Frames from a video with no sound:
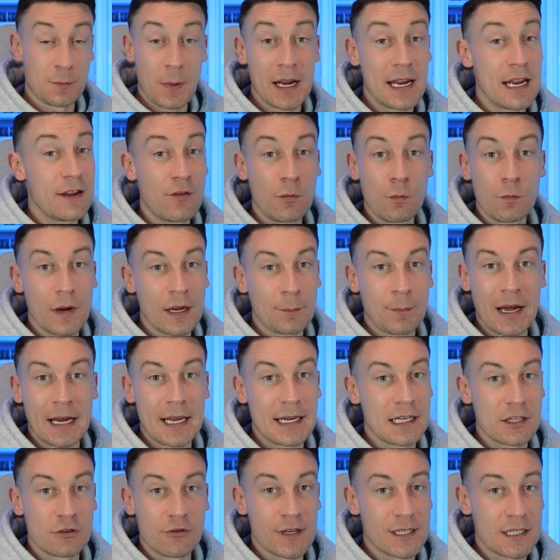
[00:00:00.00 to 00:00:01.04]
even back
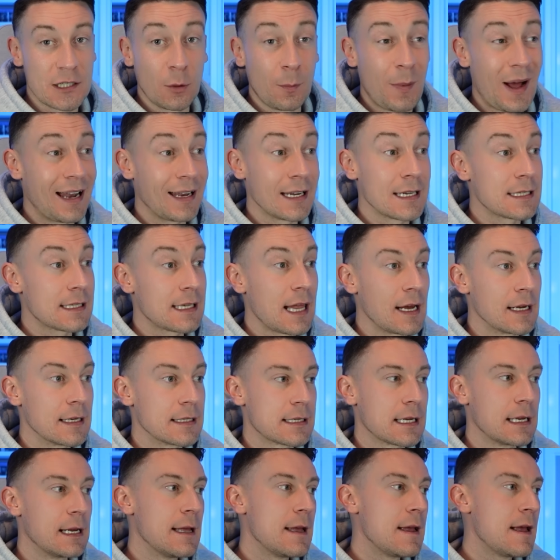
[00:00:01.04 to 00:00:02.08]
in his Crystal Palace days.